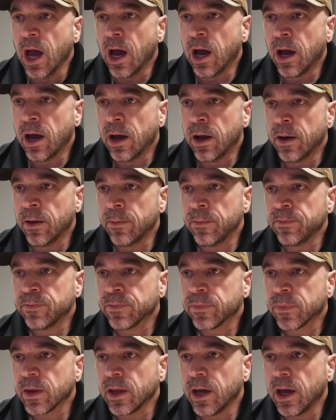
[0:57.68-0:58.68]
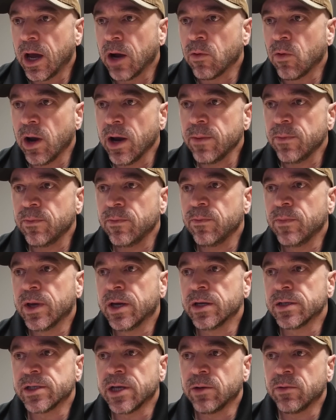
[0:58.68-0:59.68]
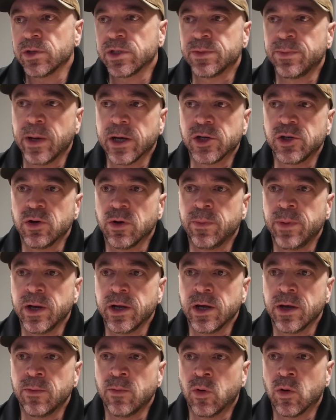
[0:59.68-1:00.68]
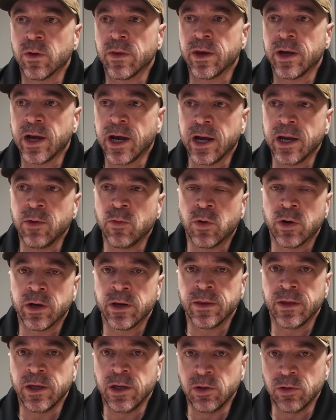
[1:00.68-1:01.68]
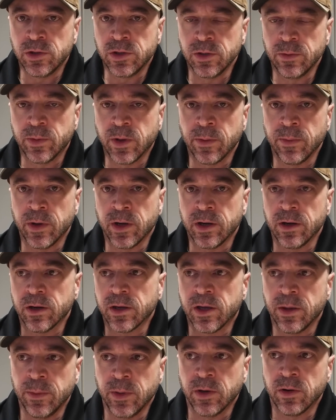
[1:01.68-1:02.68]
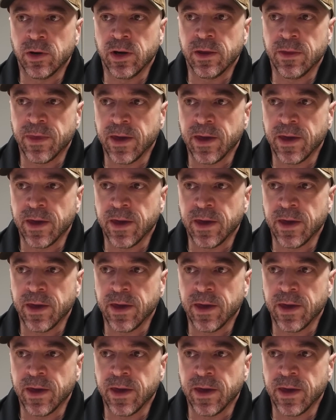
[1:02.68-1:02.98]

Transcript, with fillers: Um, I write because I respect your opinion more than anyone in the YouTube community.